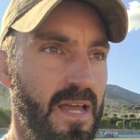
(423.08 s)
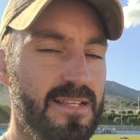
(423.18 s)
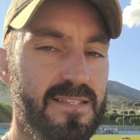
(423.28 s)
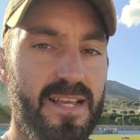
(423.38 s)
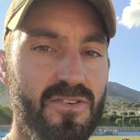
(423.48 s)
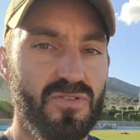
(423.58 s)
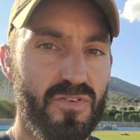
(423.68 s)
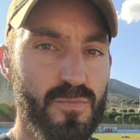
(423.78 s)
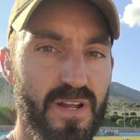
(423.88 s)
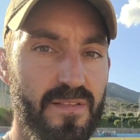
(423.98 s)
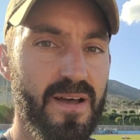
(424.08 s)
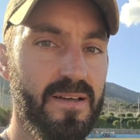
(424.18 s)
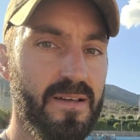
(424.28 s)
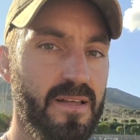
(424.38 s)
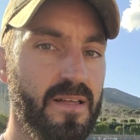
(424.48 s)
is take control of your breath.
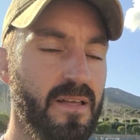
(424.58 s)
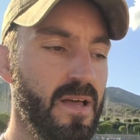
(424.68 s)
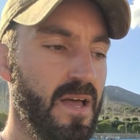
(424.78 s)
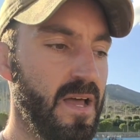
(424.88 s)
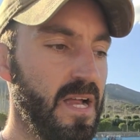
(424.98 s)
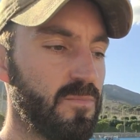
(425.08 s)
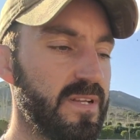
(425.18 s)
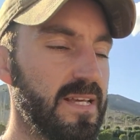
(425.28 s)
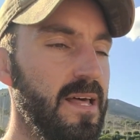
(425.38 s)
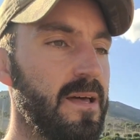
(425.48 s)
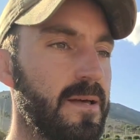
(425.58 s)
Breathe in.